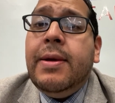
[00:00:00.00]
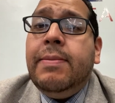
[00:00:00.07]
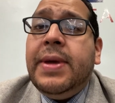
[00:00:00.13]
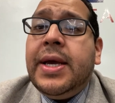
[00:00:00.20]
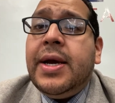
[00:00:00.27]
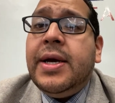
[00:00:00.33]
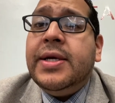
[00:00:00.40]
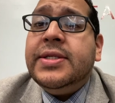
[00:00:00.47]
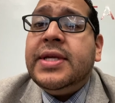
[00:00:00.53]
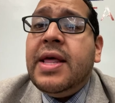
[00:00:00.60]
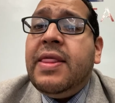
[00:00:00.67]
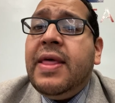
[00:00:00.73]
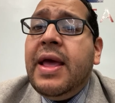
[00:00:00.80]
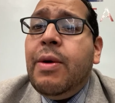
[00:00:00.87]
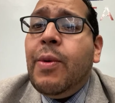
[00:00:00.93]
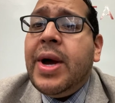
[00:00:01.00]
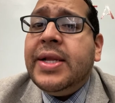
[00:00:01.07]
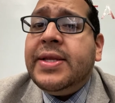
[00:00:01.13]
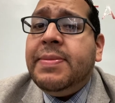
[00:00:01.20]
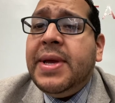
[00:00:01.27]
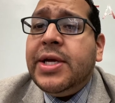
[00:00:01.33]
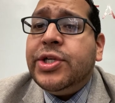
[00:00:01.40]
because they
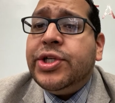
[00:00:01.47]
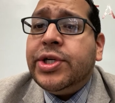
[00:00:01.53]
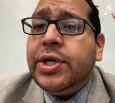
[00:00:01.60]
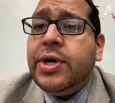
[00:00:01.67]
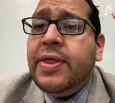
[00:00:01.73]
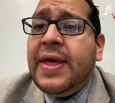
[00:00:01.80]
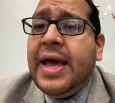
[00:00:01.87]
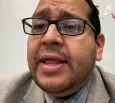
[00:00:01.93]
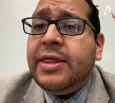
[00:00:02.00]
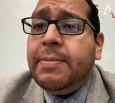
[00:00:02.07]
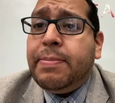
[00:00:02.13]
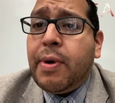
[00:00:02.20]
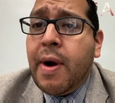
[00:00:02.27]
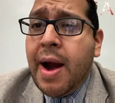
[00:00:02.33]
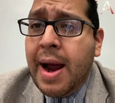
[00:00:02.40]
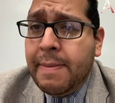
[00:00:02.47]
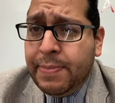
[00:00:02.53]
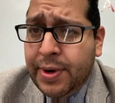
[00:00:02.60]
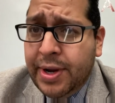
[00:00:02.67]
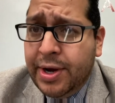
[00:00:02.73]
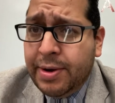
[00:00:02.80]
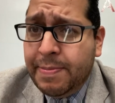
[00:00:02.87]
want to make sure that the
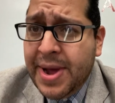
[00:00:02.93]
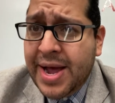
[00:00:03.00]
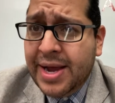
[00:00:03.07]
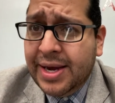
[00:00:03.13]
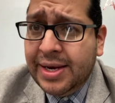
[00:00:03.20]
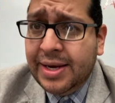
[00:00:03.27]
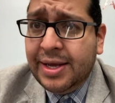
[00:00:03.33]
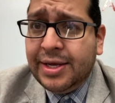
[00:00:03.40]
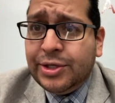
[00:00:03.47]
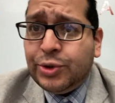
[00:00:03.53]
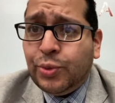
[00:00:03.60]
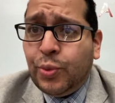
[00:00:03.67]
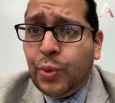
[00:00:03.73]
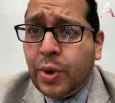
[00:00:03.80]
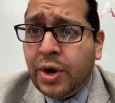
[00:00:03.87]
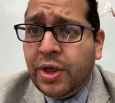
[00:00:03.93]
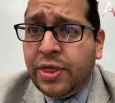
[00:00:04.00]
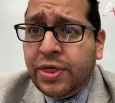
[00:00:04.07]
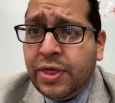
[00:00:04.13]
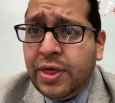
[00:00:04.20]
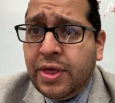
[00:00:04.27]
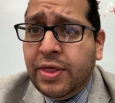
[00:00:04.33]
property you're buying is
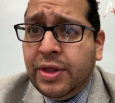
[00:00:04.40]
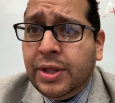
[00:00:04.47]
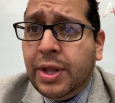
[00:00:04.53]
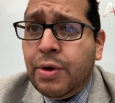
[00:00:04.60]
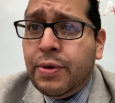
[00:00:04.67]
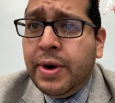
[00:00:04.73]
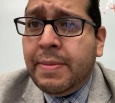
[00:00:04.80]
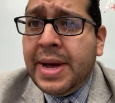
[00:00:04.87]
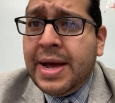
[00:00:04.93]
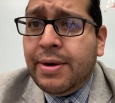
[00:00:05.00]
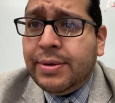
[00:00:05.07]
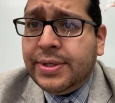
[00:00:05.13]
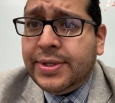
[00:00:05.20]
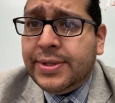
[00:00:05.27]
worth the loan amount.